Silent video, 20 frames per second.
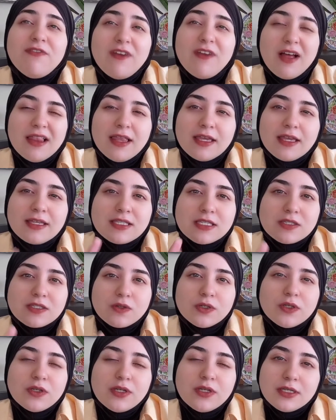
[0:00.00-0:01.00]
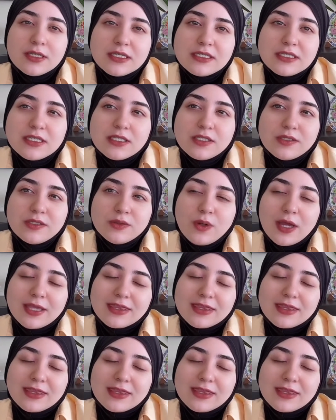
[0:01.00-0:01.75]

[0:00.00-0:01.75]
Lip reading: felt like it's a song you can listen to at